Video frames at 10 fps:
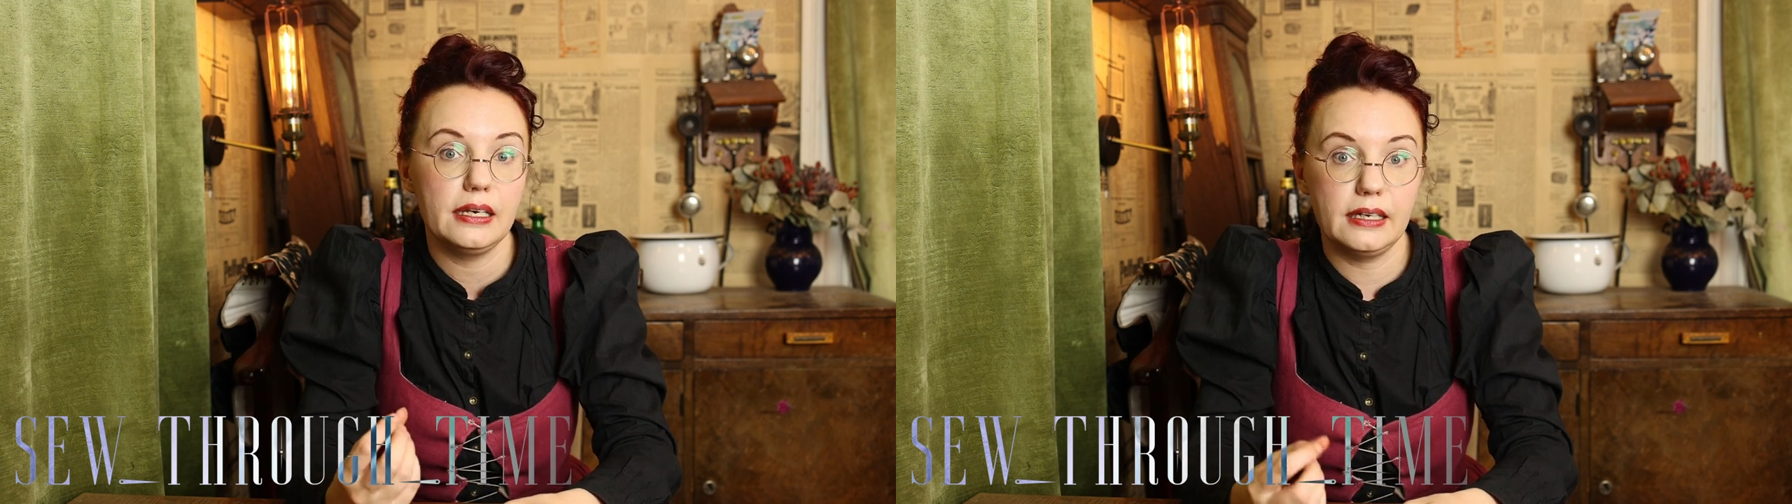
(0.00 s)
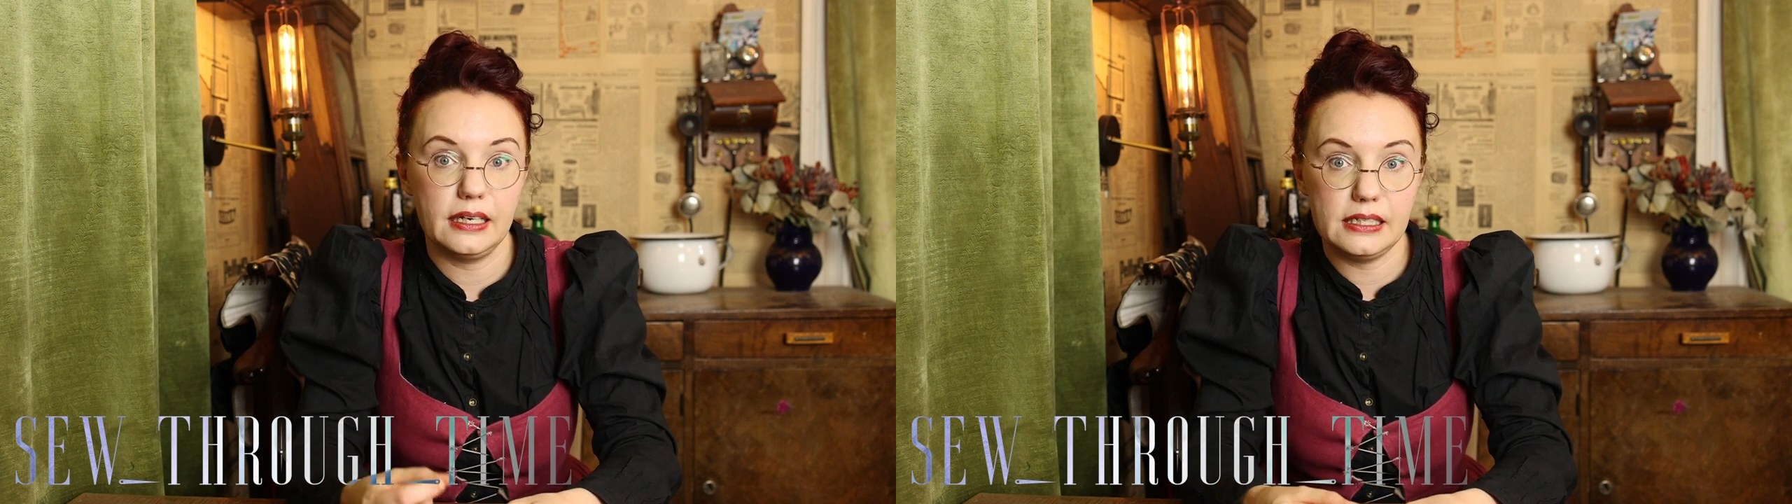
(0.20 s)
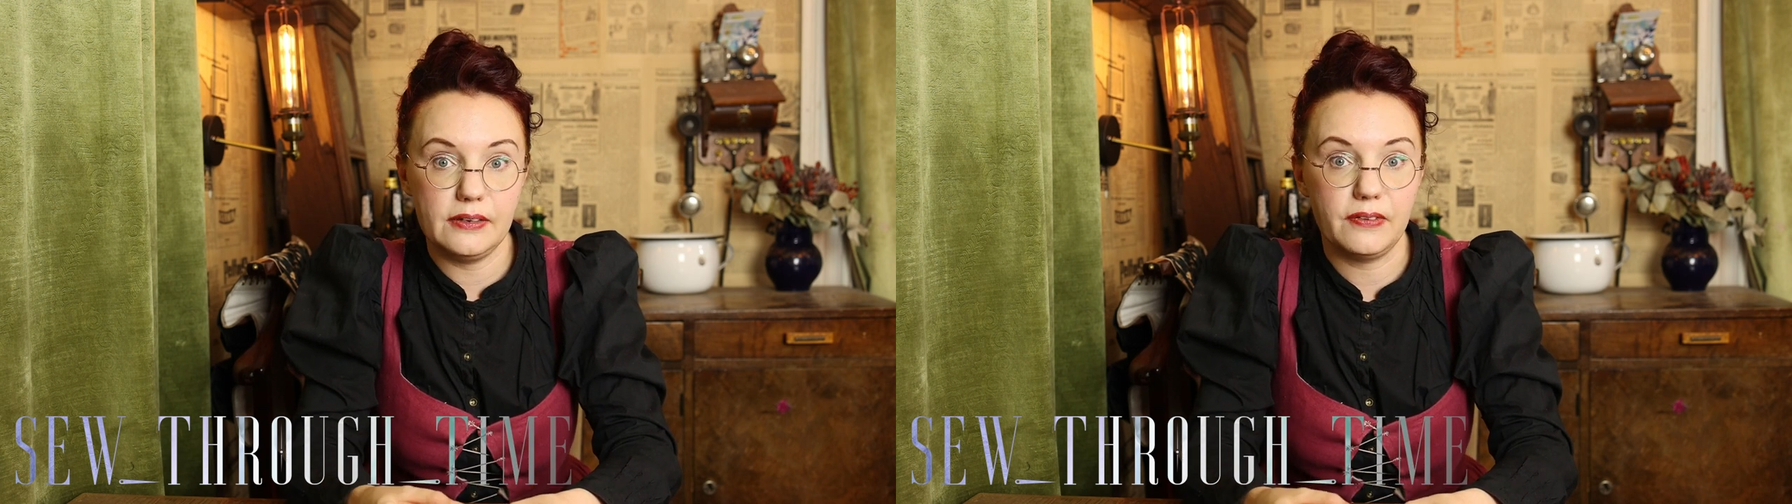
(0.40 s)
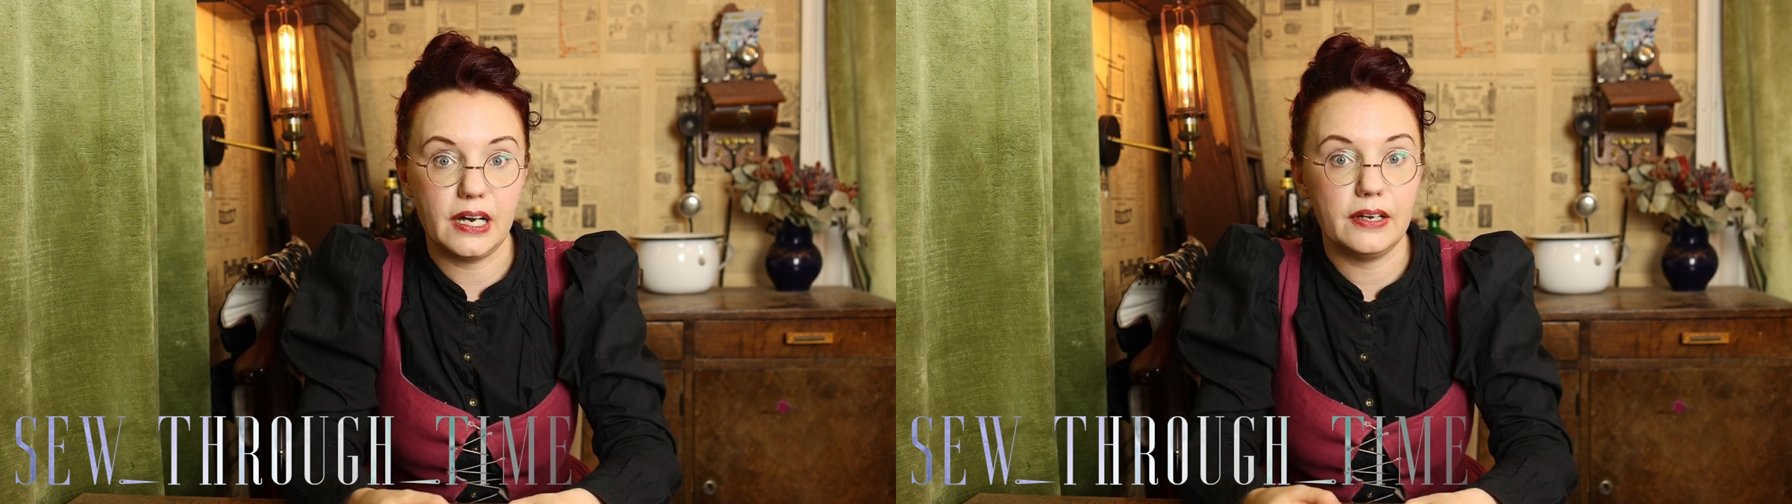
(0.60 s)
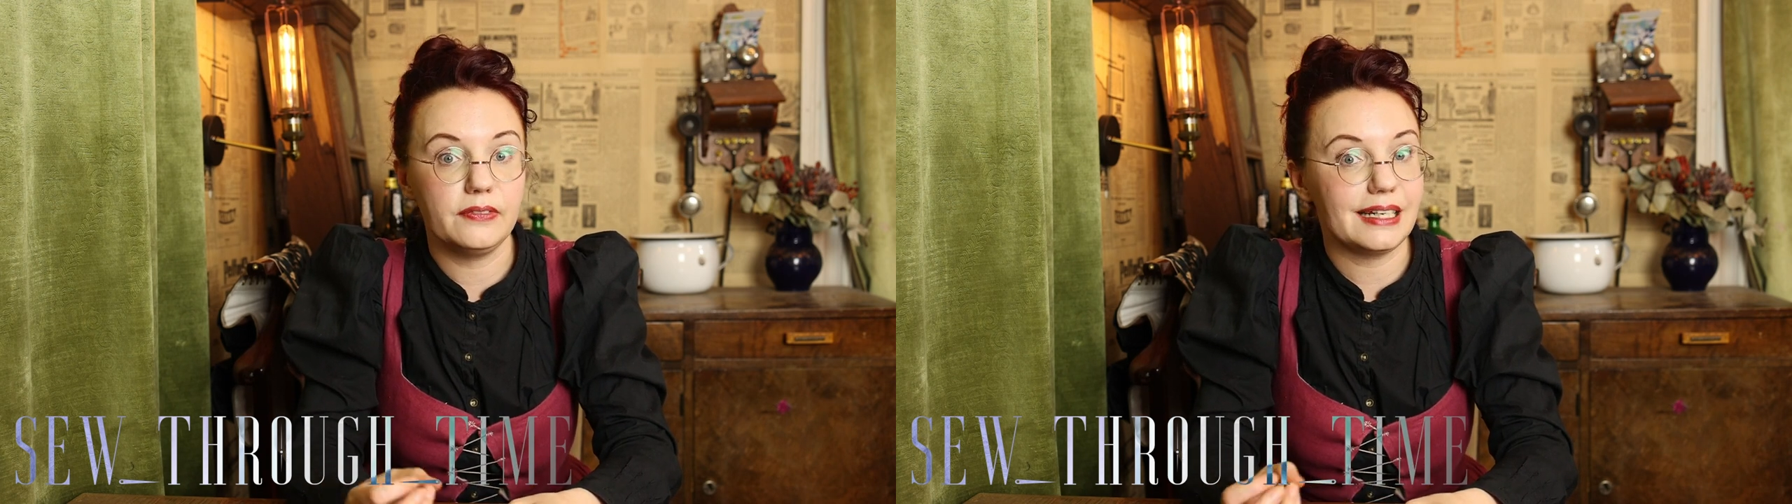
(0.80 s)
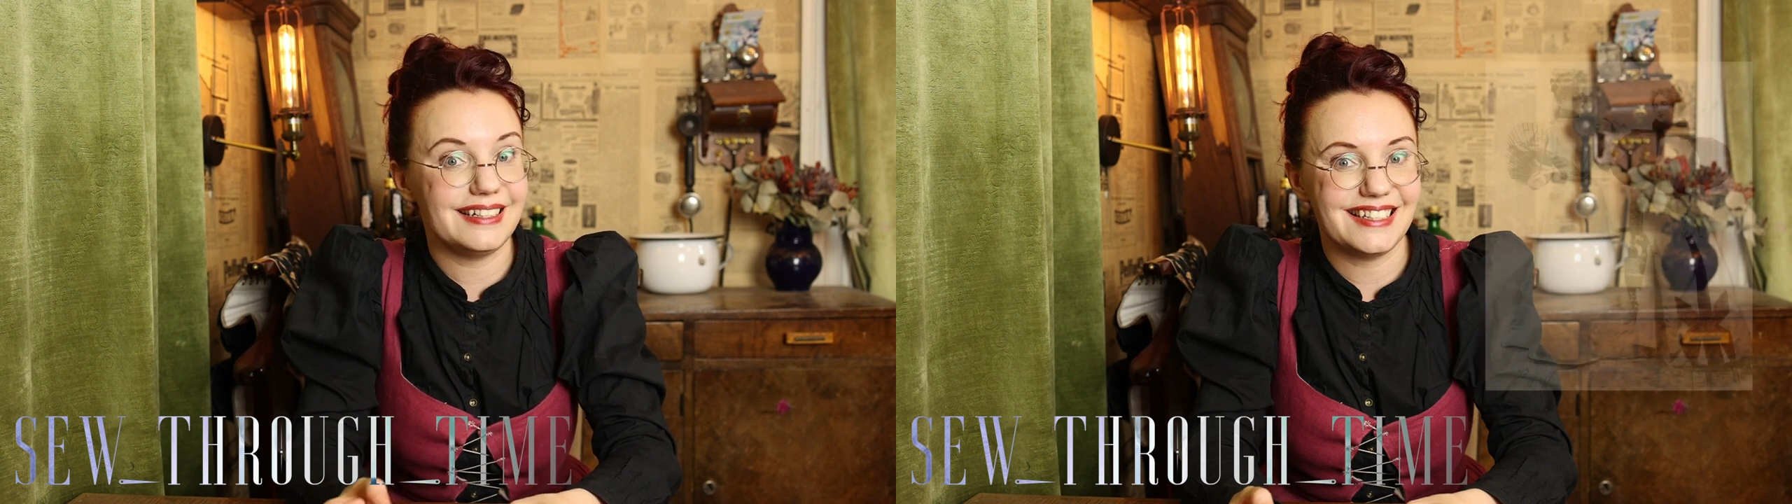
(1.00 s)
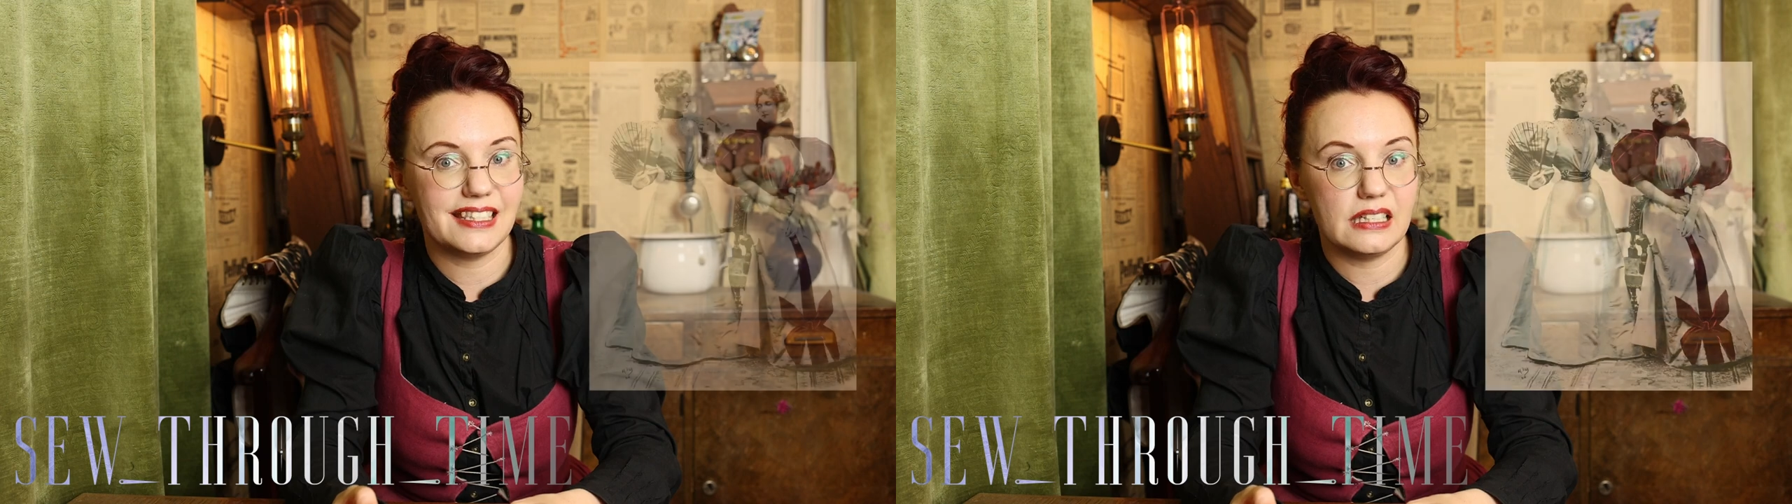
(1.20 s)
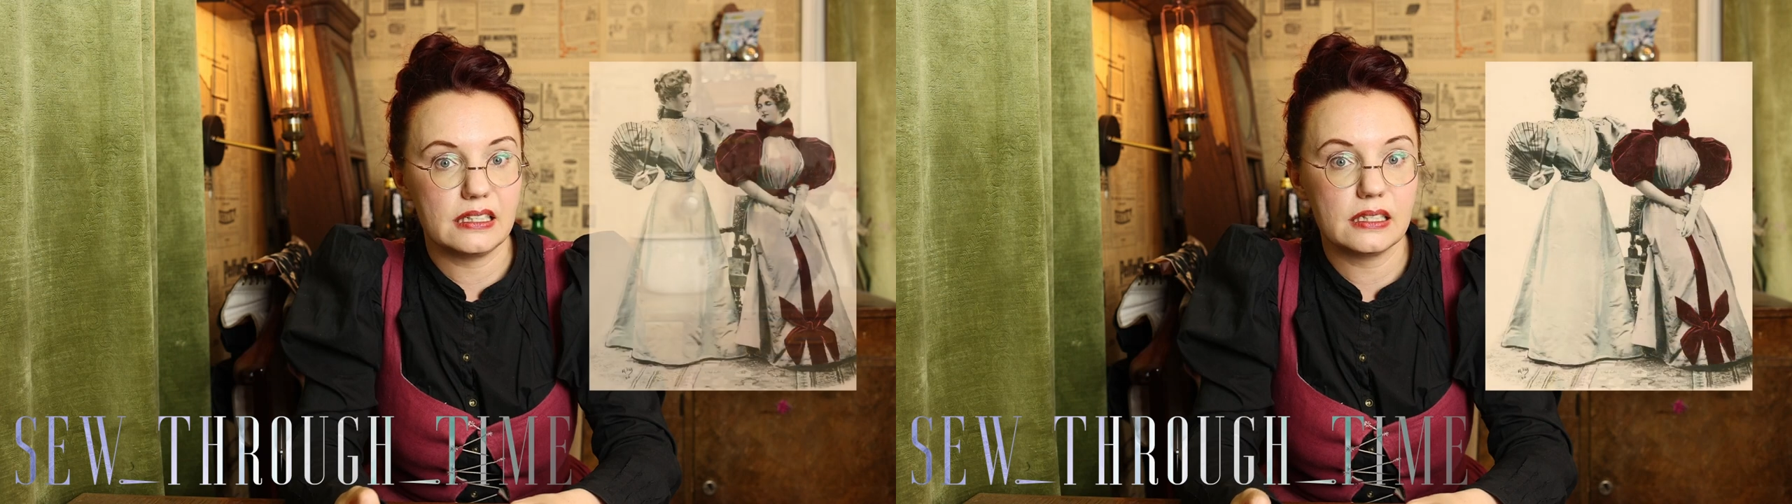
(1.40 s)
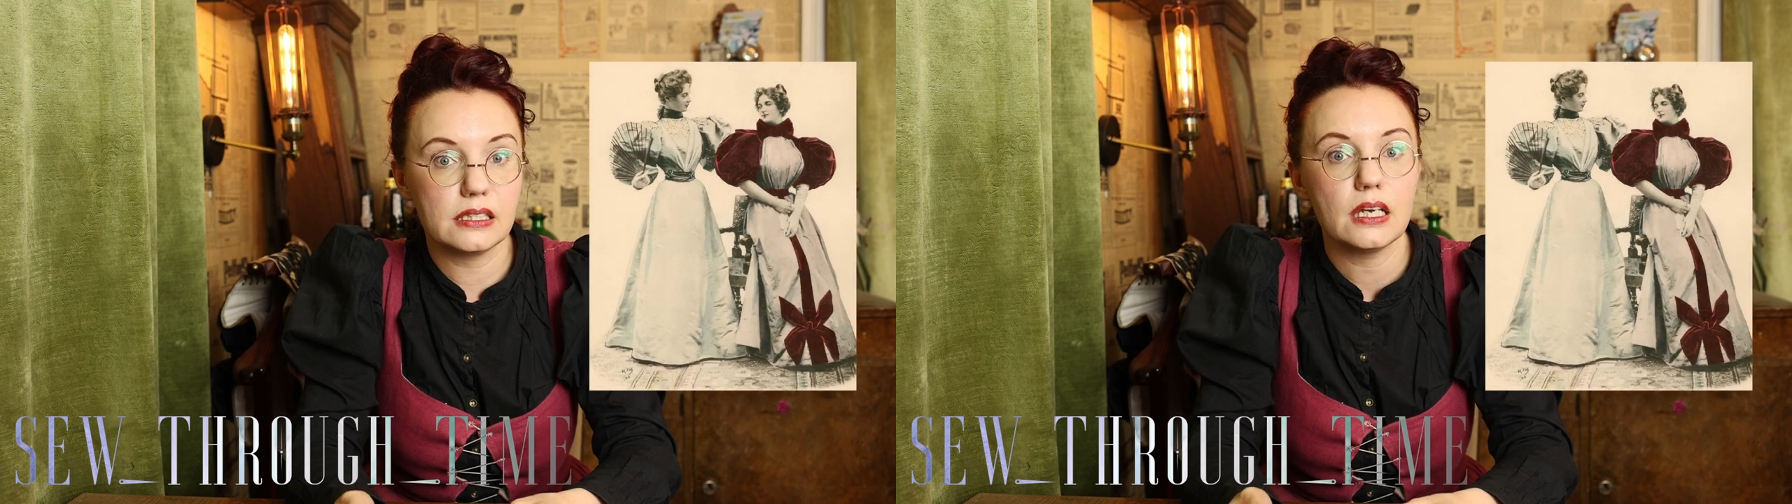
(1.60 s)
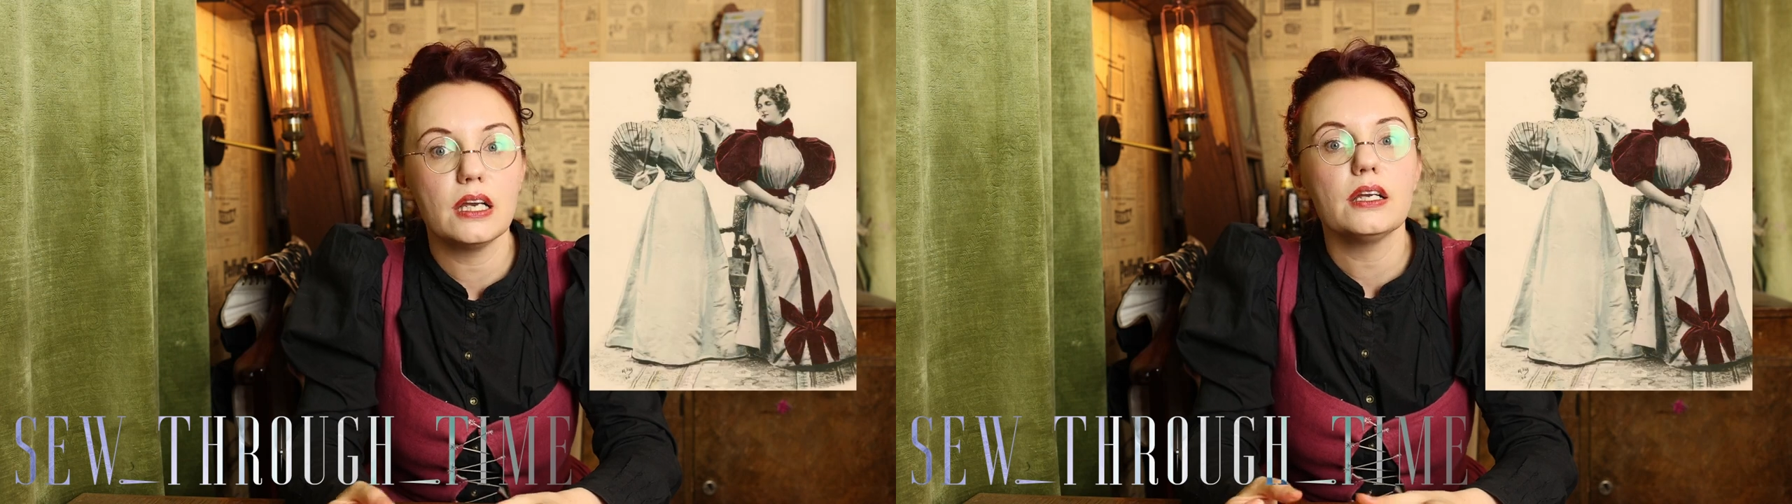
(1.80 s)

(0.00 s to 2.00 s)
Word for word: 95, 96,